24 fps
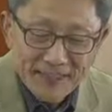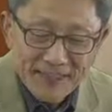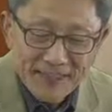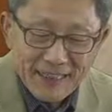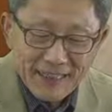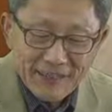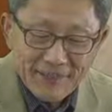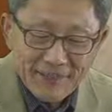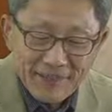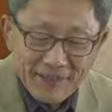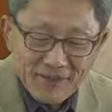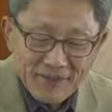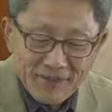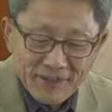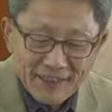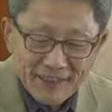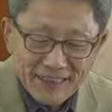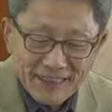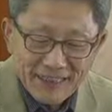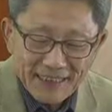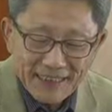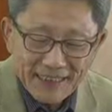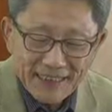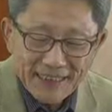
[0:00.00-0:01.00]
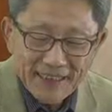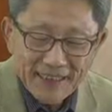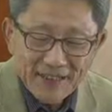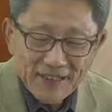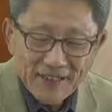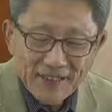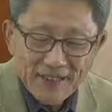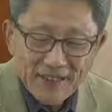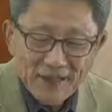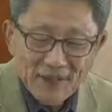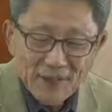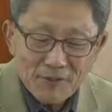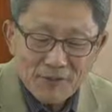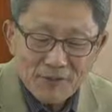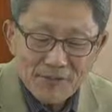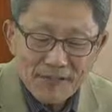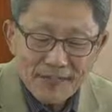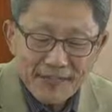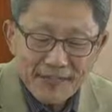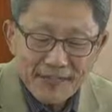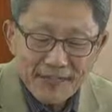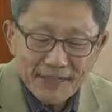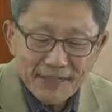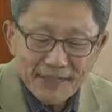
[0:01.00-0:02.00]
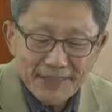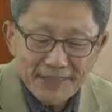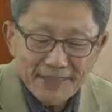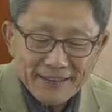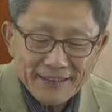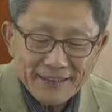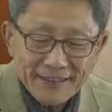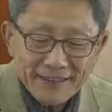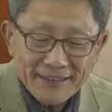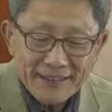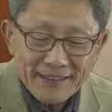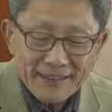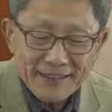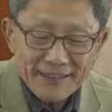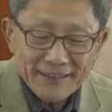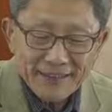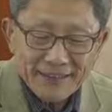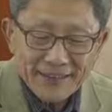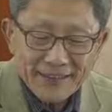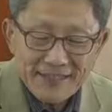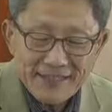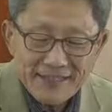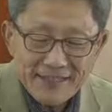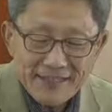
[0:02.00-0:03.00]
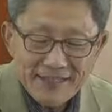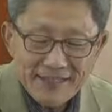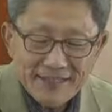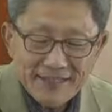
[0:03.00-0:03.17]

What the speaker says: eventually it looks like just this